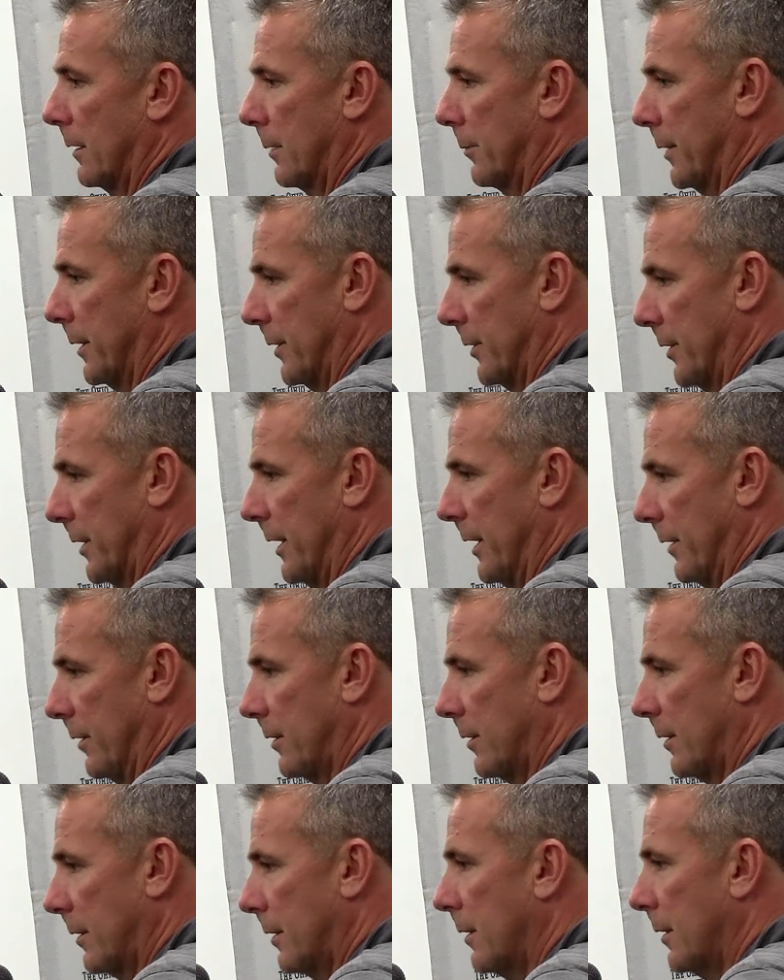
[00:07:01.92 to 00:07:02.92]
up in the
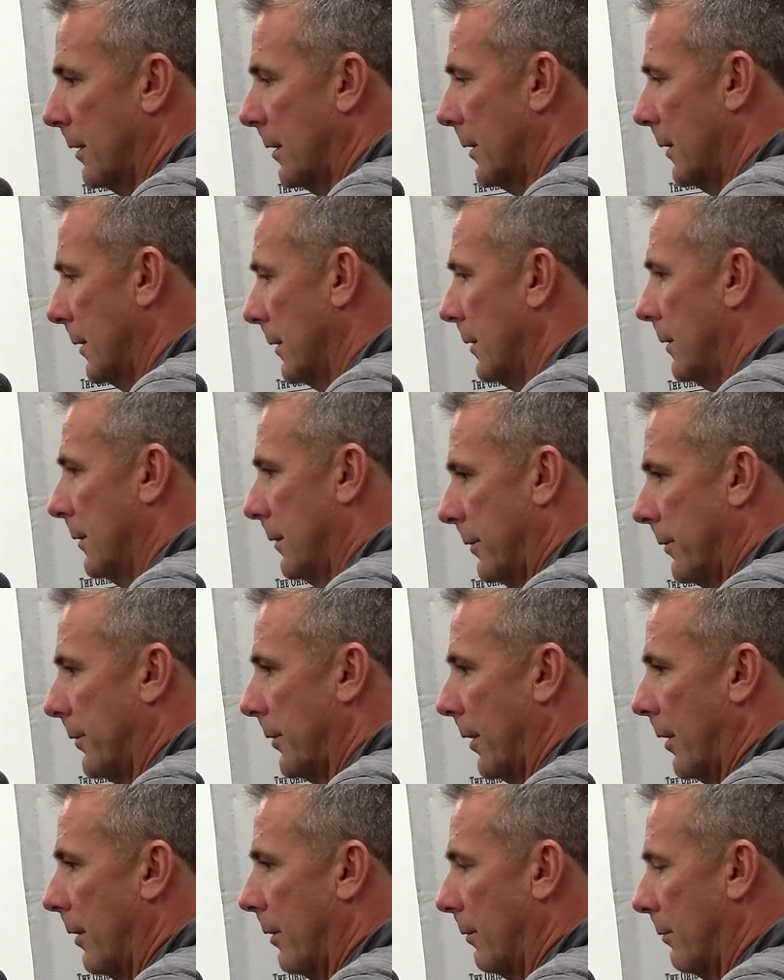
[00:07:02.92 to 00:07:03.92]
seats.
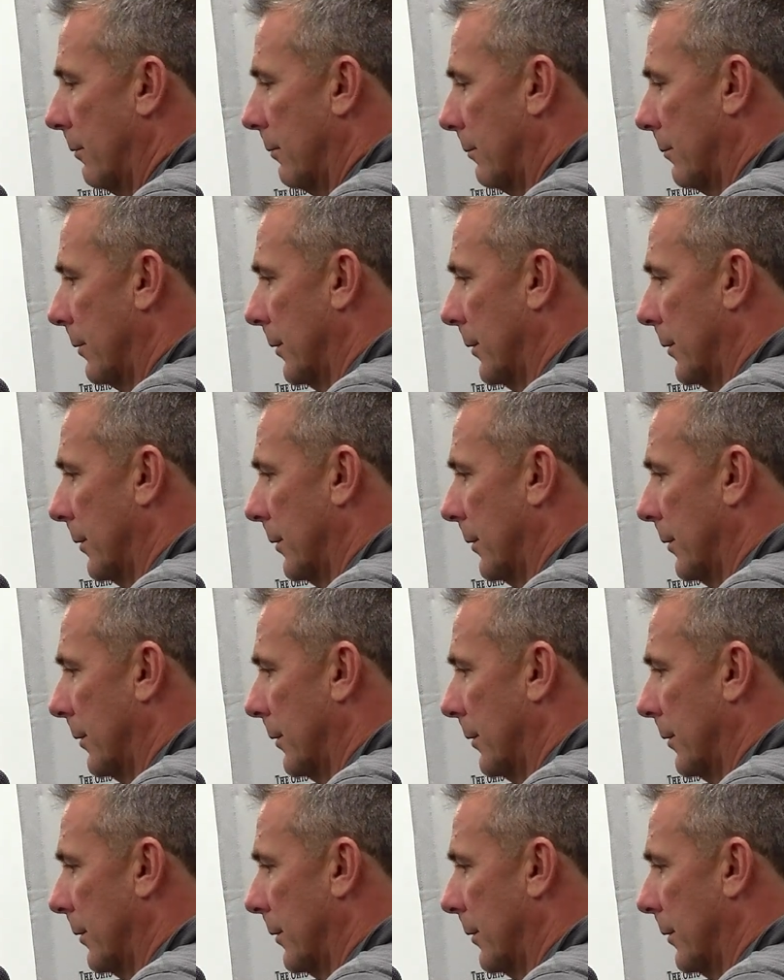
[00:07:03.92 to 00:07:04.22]
So